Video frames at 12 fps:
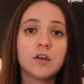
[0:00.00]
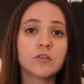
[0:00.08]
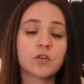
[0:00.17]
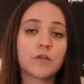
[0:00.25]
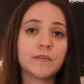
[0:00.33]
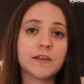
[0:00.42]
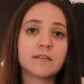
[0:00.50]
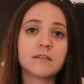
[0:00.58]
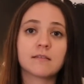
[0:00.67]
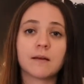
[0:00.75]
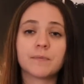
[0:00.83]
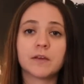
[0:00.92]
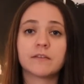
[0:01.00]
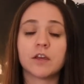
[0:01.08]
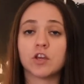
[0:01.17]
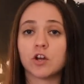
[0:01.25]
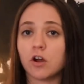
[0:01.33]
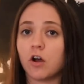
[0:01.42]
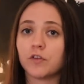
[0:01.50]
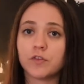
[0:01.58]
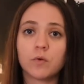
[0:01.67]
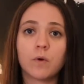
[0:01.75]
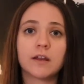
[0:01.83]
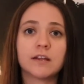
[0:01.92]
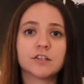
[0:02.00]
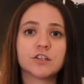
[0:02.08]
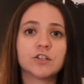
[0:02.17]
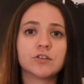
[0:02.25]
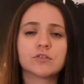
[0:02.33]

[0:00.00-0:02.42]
so if this is something that you're also wanting to do,